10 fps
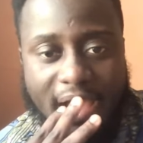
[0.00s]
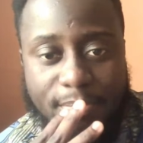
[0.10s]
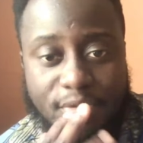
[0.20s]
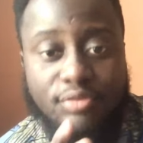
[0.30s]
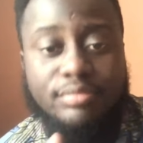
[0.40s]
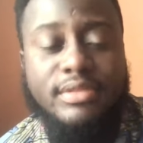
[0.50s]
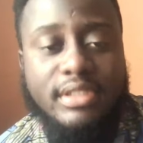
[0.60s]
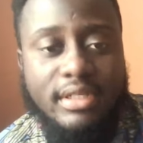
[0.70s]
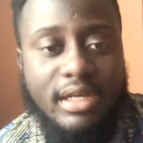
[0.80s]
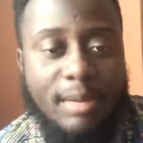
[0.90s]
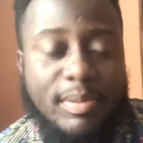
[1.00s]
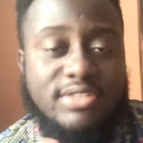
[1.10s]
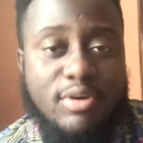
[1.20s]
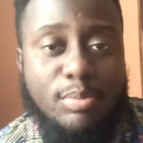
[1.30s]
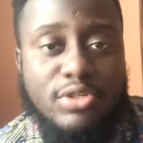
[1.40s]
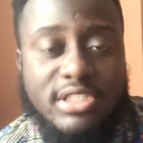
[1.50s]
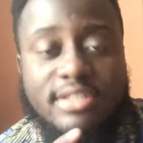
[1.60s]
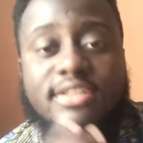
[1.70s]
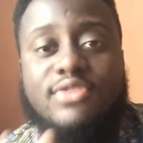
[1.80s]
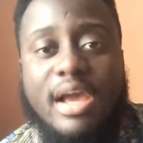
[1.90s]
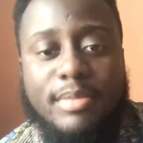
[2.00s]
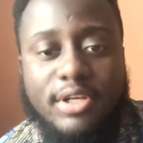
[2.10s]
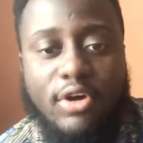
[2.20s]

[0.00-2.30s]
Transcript: I've been a particular post they described